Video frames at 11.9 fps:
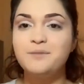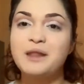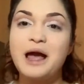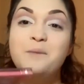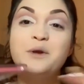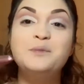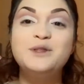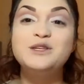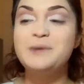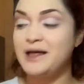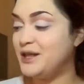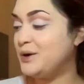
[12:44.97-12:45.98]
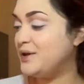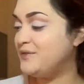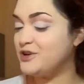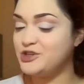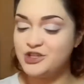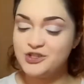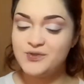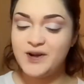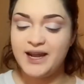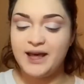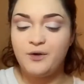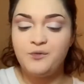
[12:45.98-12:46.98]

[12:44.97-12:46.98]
I'm gonna put this palette away for just right now.